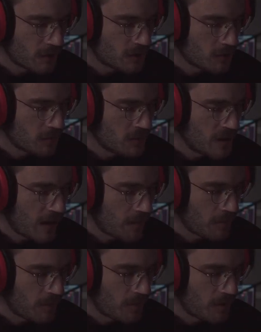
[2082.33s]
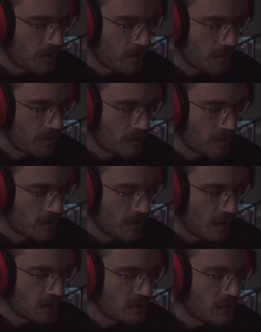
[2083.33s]
or some damn thing.
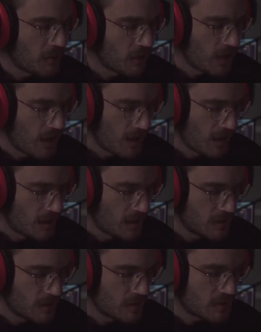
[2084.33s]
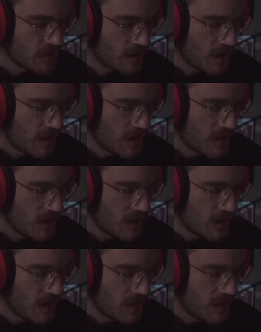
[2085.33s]
I say forget it. Stay